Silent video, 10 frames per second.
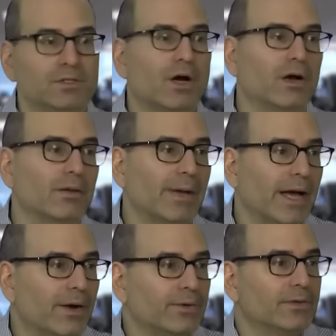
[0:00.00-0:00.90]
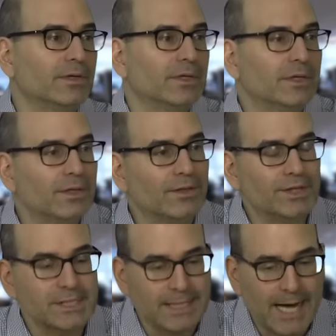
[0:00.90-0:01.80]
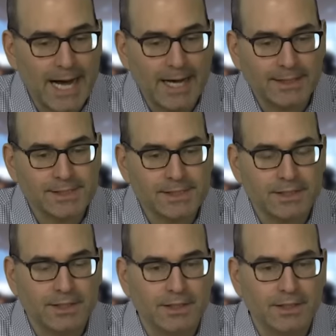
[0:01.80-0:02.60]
talk about the stocks